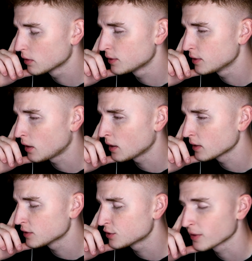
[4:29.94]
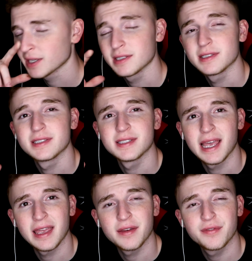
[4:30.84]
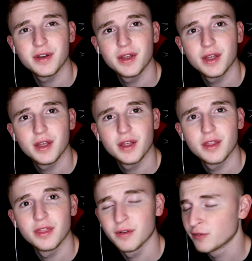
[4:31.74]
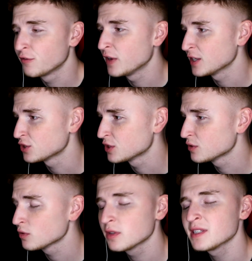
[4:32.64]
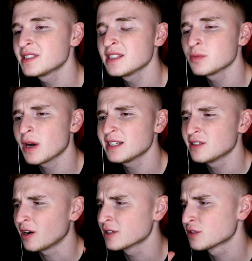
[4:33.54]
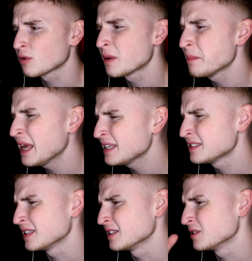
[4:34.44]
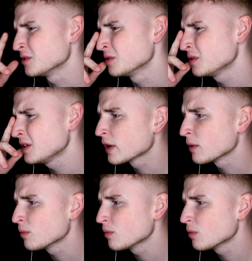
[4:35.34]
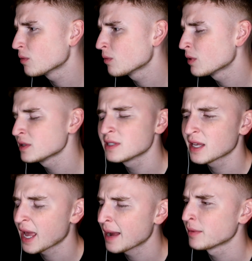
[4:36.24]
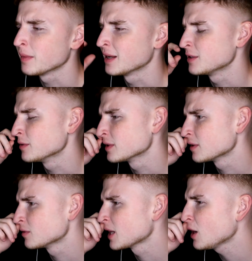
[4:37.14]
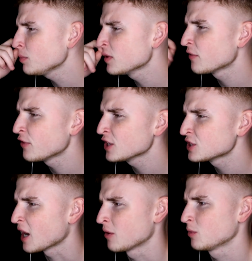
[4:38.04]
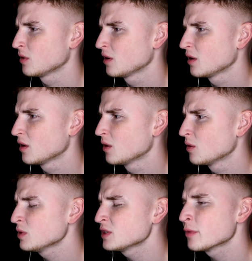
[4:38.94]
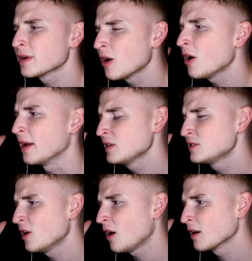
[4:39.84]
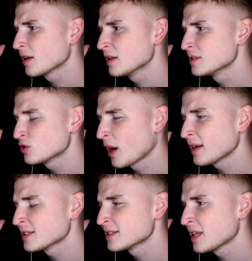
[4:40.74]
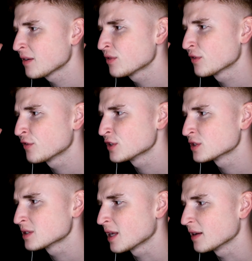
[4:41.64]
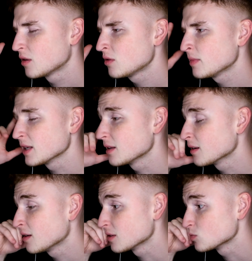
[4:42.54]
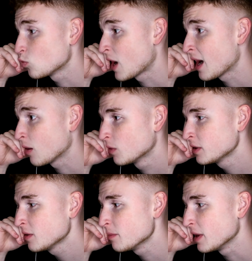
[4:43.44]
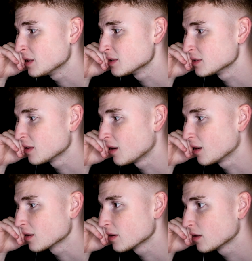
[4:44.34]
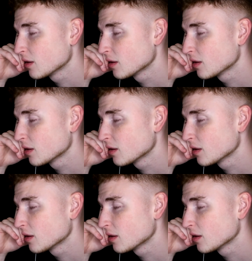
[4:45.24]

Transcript: The dog is trying to save the fish. This is why dogs are amazing, dude. Okay, what is the cameraman doing, though? Help the fish out. What's going on? This dog is trying to save the fish's life. Oh my gosh, wow. What an amazing dog.